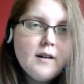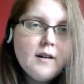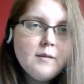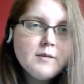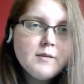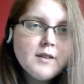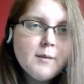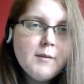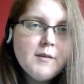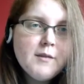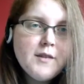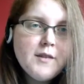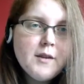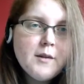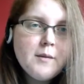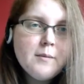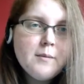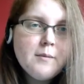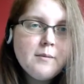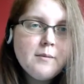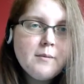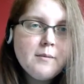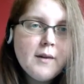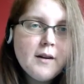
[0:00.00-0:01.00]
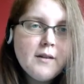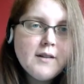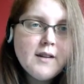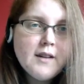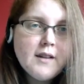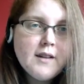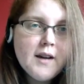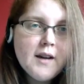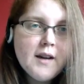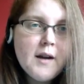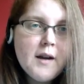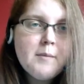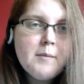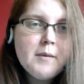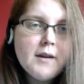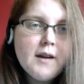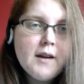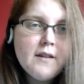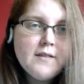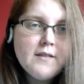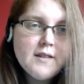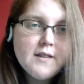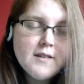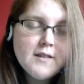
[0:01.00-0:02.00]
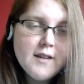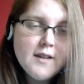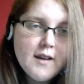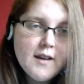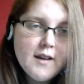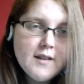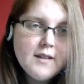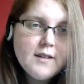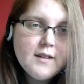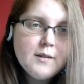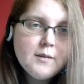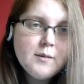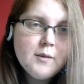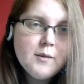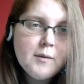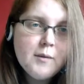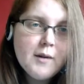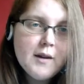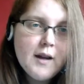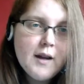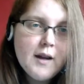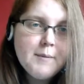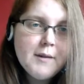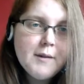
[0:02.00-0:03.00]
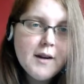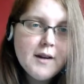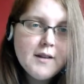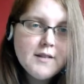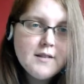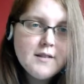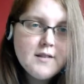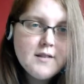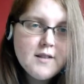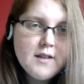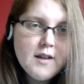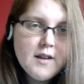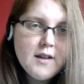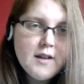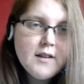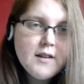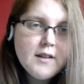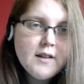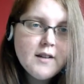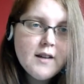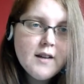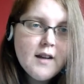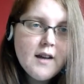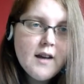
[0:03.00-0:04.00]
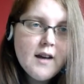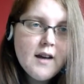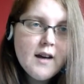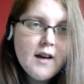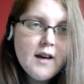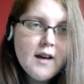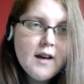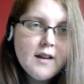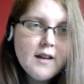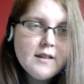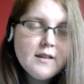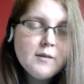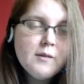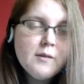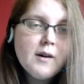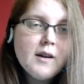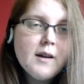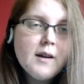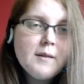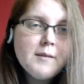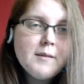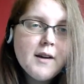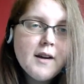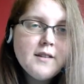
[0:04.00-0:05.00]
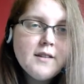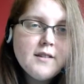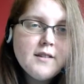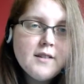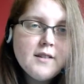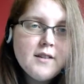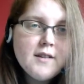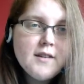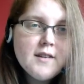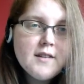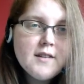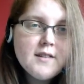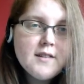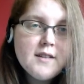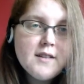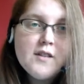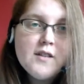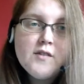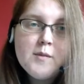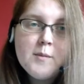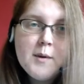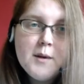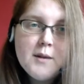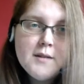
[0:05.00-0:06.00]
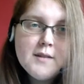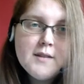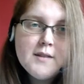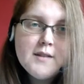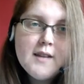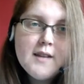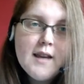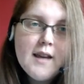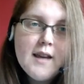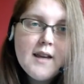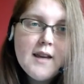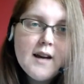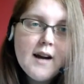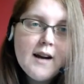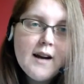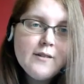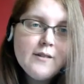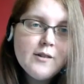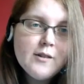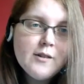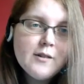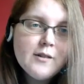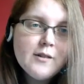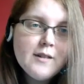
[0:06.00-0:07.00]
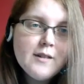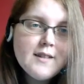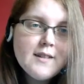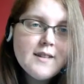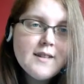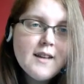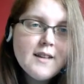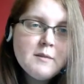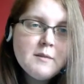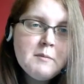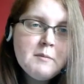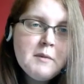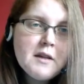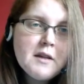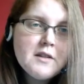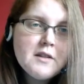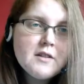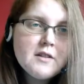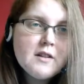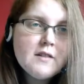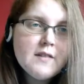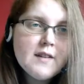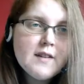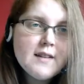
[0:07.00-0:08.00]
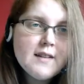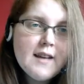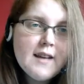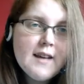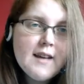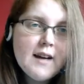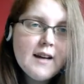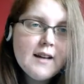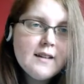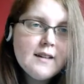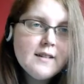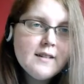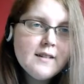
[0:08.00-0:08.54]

Some of you might already know, but I've decided what one I'm going to do. The one I'm going to do is Silver Moon Tea. I will insert a picture of it here.